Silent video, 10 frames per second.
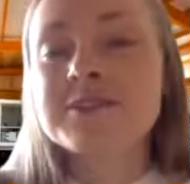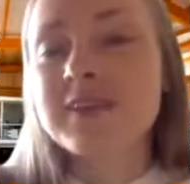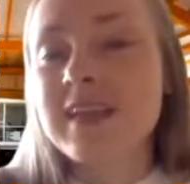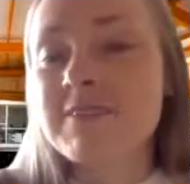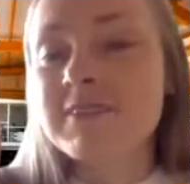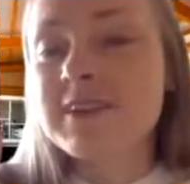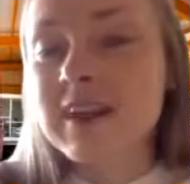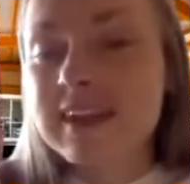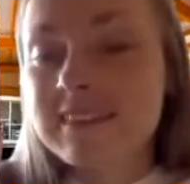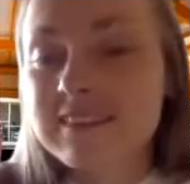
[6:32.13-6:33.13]
you can have a
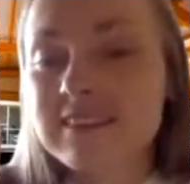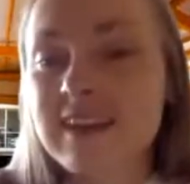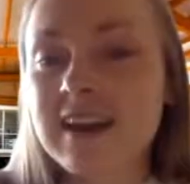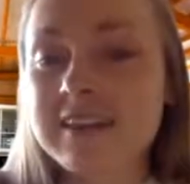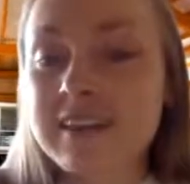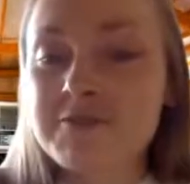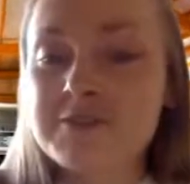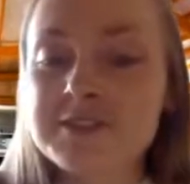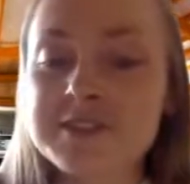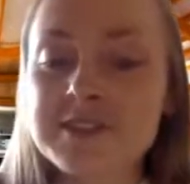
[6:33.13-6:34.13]
great idea
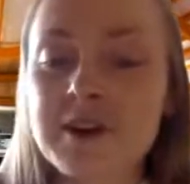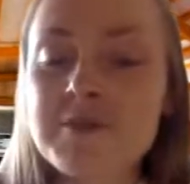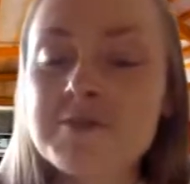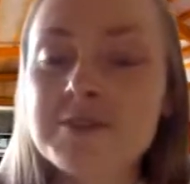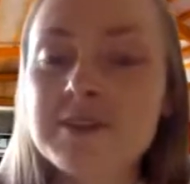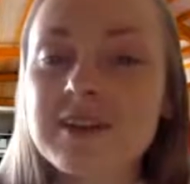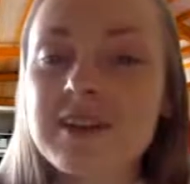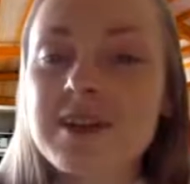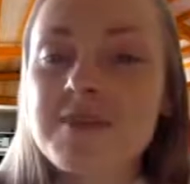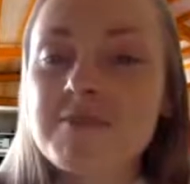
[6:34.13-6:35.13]
for a startup,
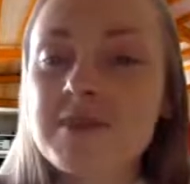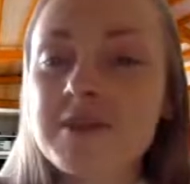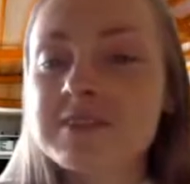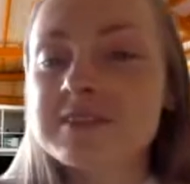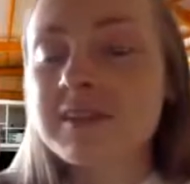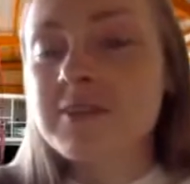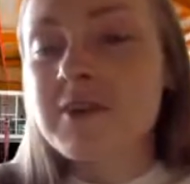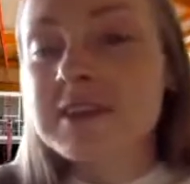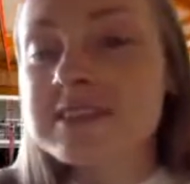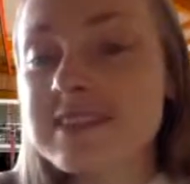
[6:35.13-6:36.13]
but if it's not the
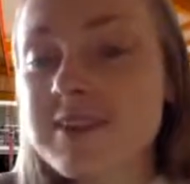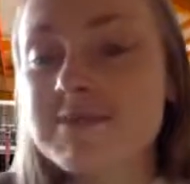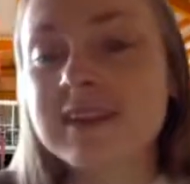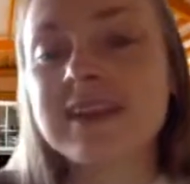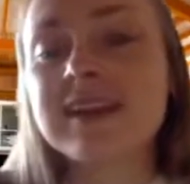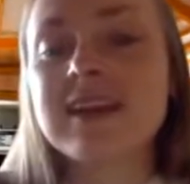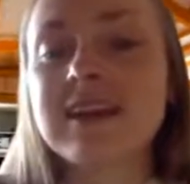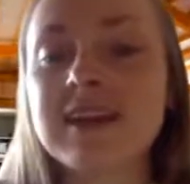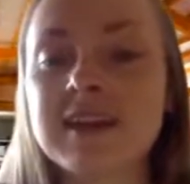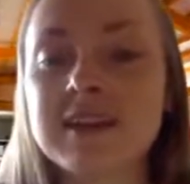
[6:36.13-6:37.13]
right timing,
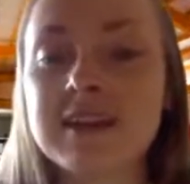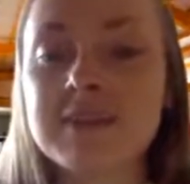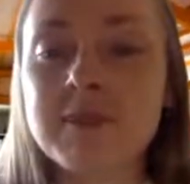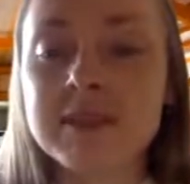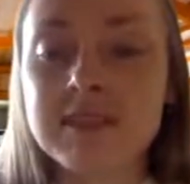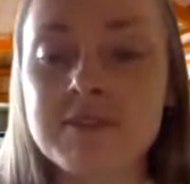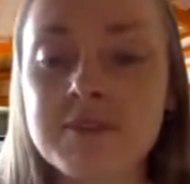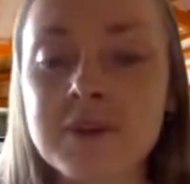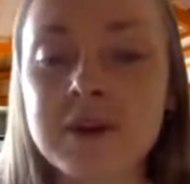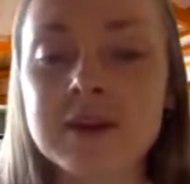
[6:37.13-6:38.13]
it might never
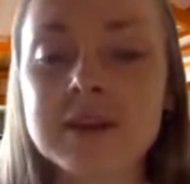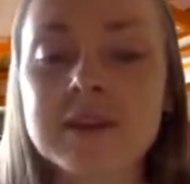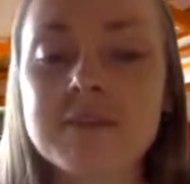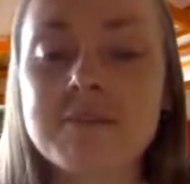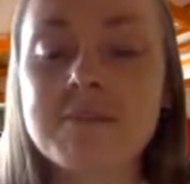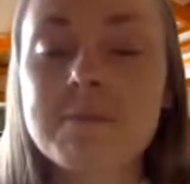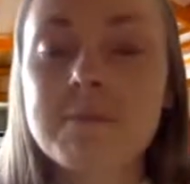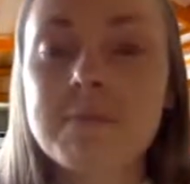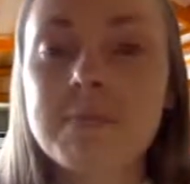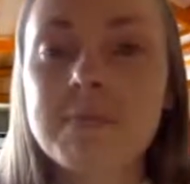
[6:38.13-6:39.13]
work.
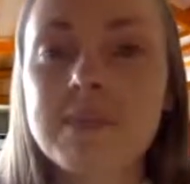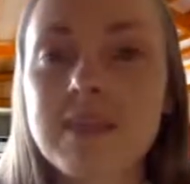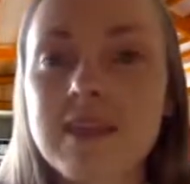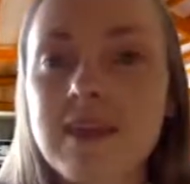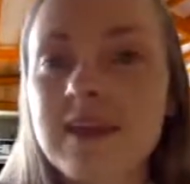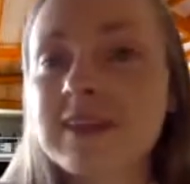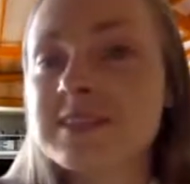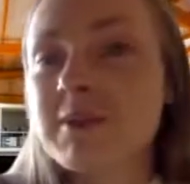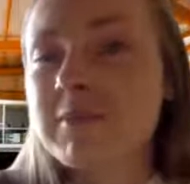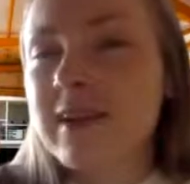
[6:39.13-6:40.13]
An
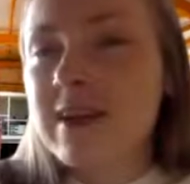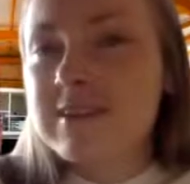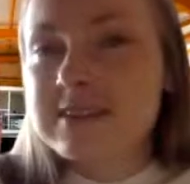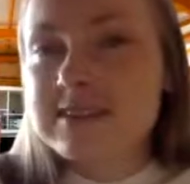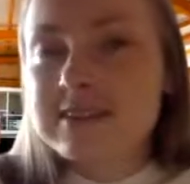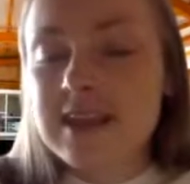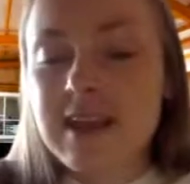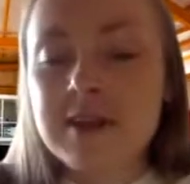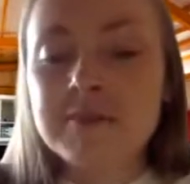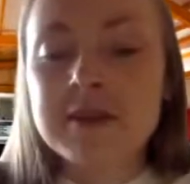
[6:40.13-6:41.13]
example here is
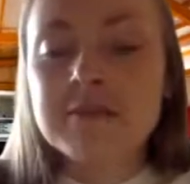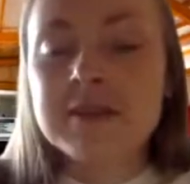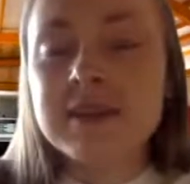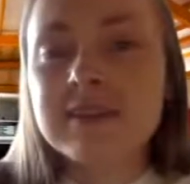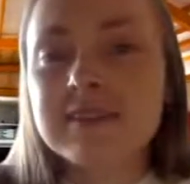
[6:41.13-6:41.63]
Airbnb.